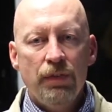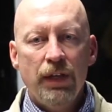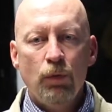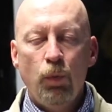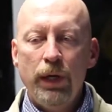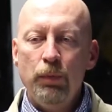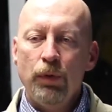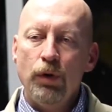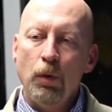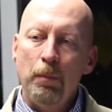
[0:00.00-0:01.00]
then we
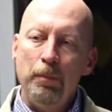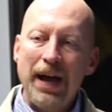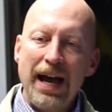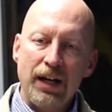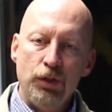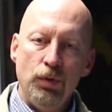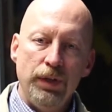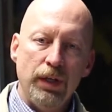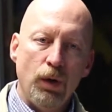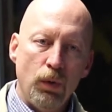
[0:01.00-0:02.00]
will go back to
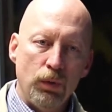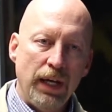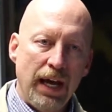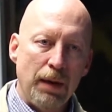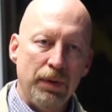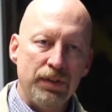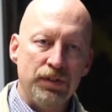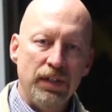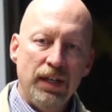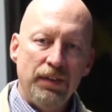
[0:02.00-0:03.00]
the old habits